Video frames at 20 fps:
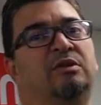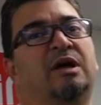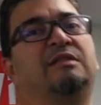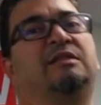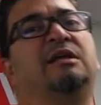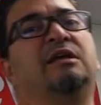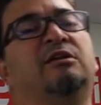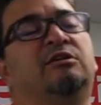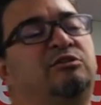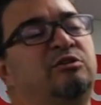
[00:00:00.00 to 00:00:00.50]
not
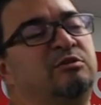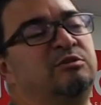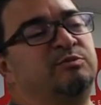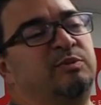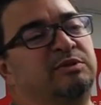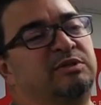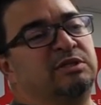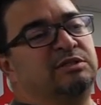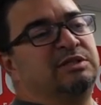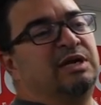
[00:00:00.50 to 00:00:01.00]
the inner tubes,
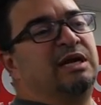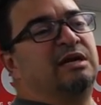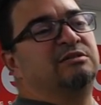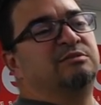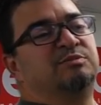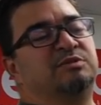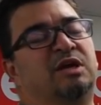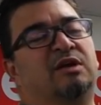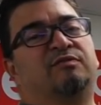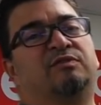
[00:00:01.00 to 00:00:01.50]
but the tires
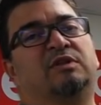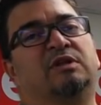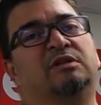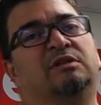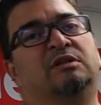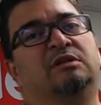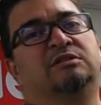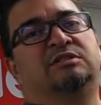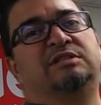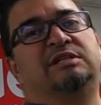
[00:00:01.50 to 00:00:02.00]
themselves,
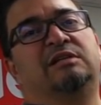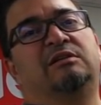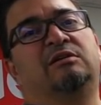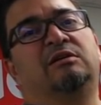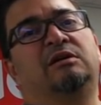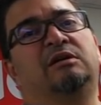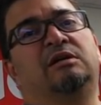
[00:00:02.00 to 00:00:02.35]
the sealer.